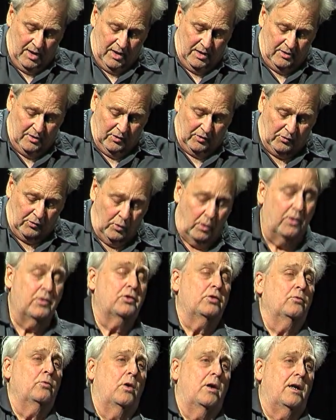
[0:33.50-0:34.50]

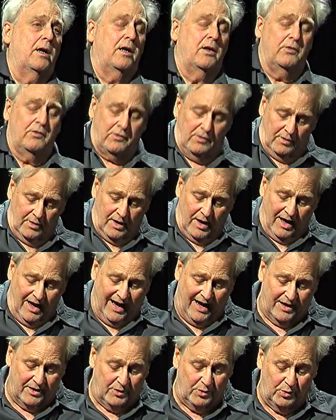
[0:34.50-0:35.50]
Distortion wise,
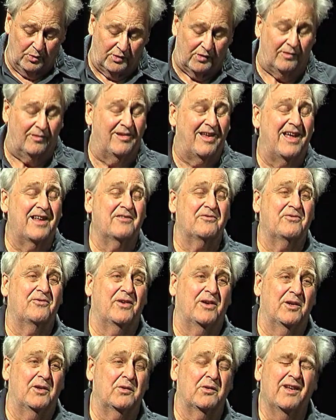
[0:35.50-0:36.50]
I use a lot of
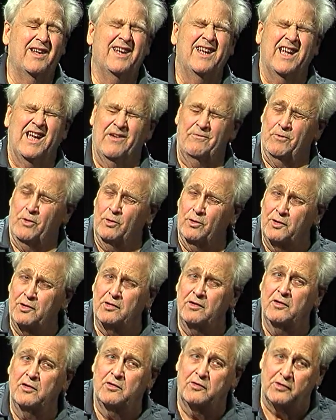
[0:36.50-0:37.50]
fuzz. If you
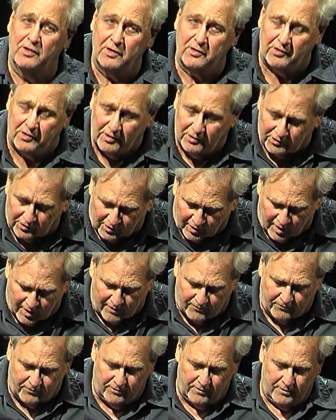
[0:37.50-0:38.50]
listen to 60s
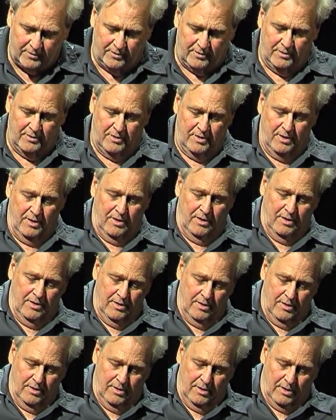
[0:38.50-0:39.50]
stuff,
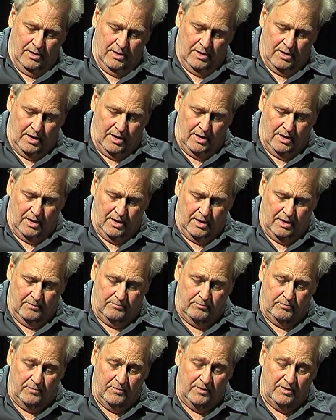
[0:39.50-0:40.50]
a
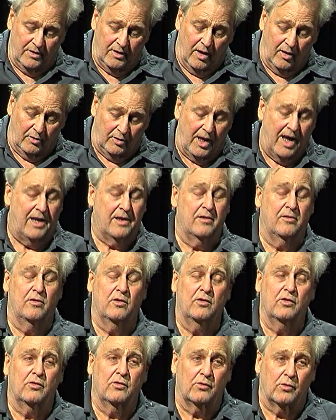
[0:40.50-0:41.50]
lot of the
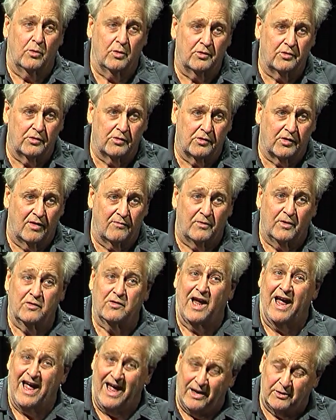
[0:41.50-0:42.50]
distortion stuff is
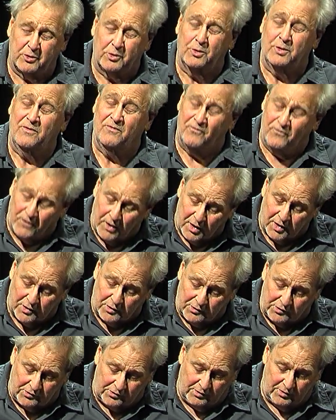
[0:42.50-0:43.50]
actually
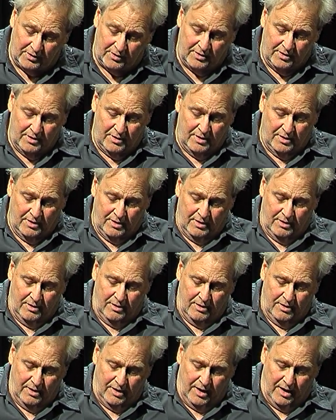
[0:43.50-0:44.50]
fuzz.
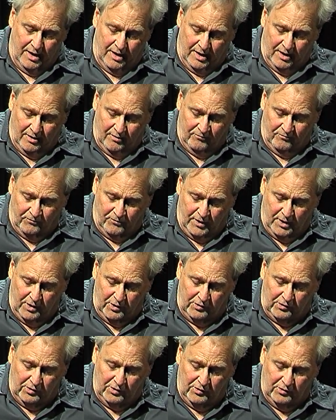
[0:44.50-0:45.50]
And
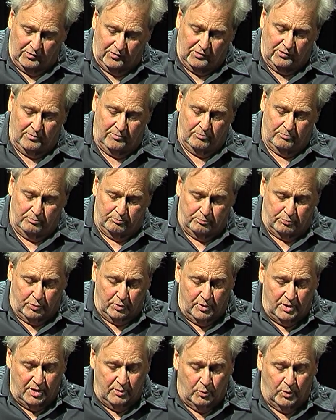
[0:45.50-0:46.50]
fuzz is
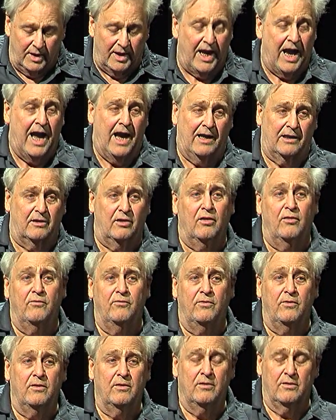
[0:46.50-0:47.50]
pretty reactive.